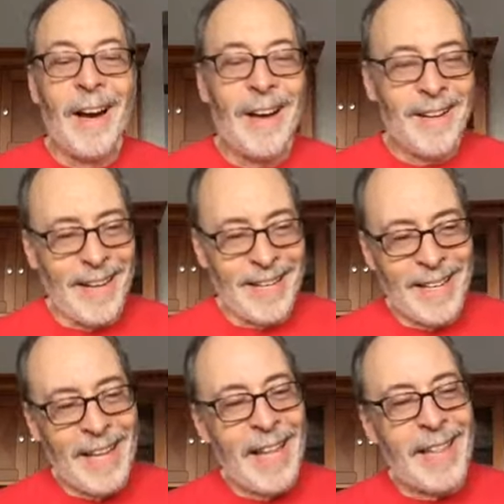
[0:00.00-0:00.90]
All right,
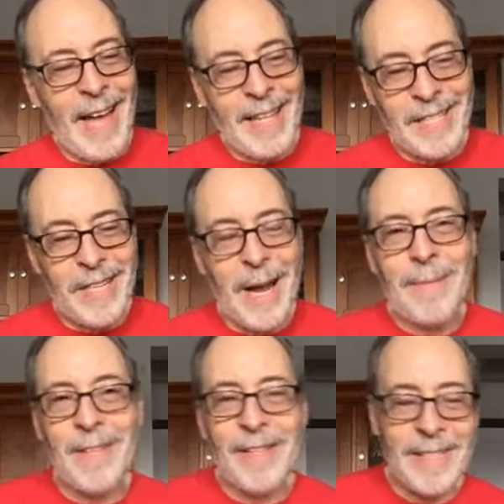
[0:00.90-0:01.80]
that's
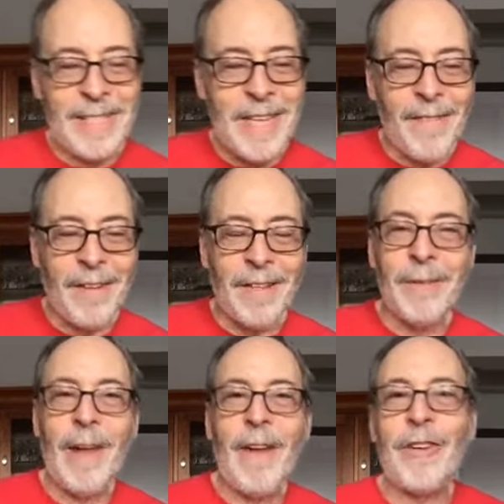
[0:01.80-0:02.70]
chapter seven.
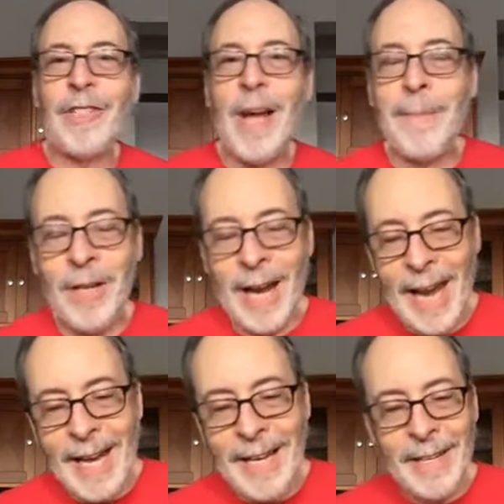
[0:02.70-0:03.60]
You ready for chapter
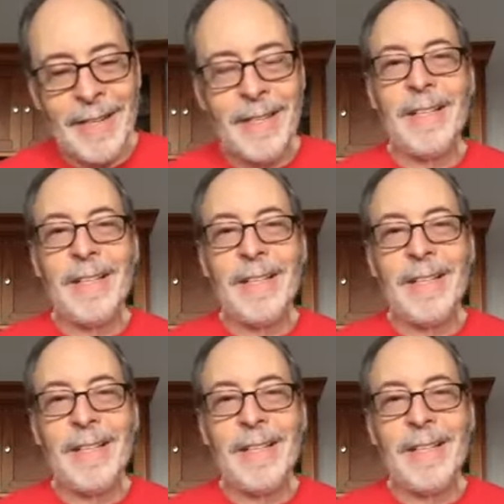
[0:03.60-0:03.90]
eight?